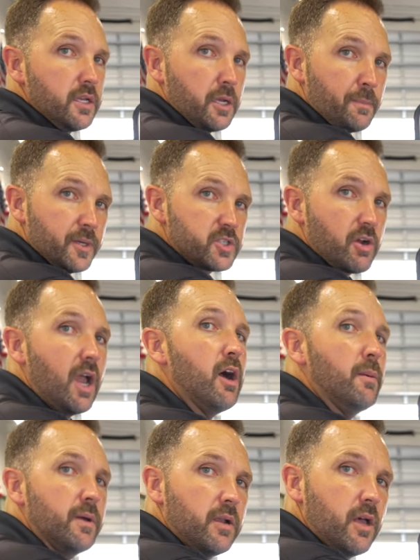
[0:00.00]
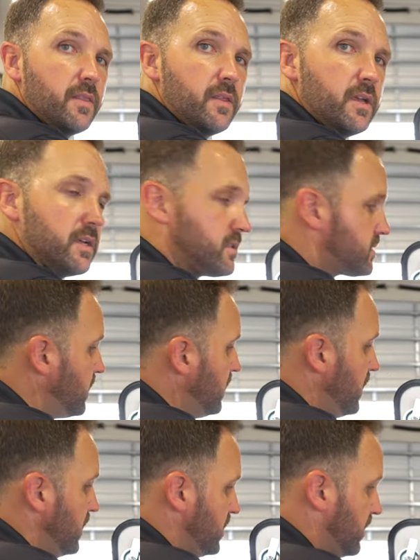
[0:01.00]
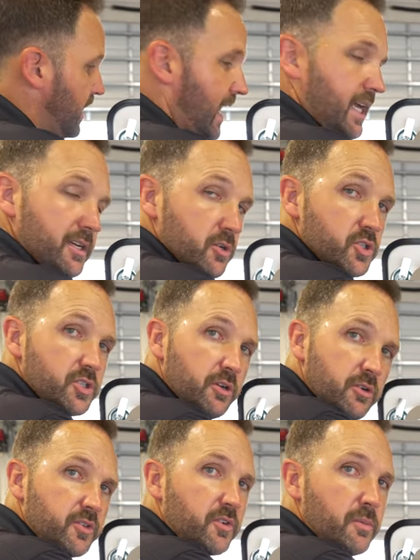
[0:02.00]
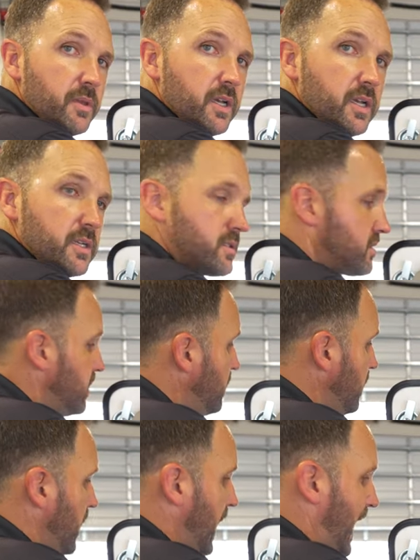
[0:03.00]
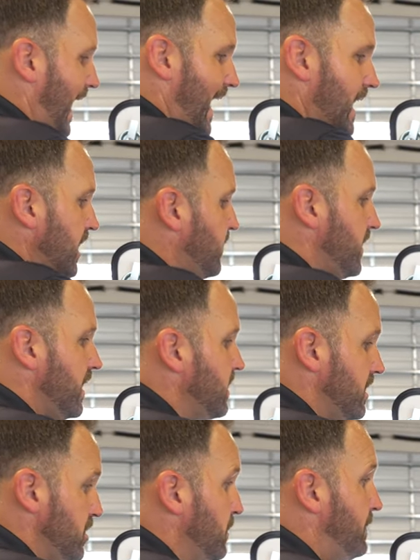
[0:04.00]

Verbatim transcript: You can put your helmet on this, you can hang your shoes from this, anything that you